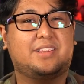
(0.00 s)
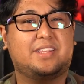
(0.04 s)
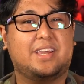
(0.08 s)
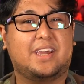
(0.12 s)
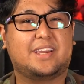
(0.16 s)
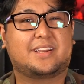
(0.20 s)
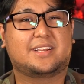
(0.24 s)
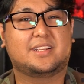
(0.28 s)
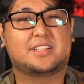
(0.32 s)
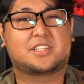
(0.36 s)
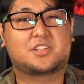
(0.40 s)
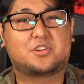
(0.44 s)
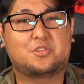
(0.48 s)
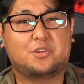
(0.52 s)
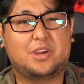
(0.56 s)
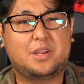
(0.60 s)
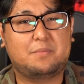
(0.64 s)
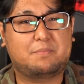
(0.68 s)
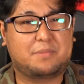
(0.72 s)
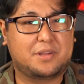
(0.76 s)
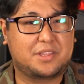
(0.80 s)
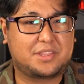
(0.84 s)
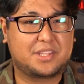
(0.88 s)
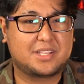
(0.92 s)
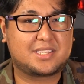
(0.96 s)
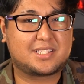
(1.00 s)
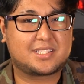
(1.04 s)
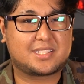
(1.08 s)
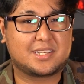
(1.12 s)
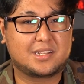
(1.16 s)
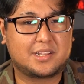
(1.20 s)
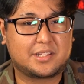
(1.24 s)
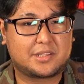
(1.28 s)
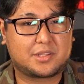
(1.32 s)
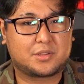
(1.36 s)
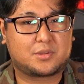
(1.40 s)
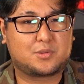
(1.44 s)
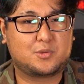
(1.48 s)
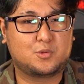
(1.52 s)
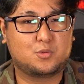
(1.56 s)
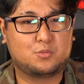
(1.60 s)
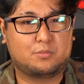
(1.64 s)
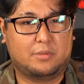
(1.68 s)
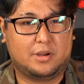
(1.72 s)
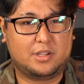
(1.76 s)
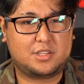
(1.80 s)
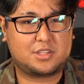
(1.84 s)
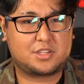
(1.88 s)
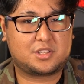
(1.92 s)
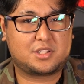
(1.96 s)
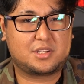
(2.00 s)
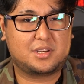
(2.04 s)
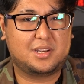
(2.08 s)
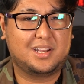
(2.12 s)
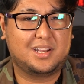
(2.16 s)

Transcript: tech is great, but this is a little too much.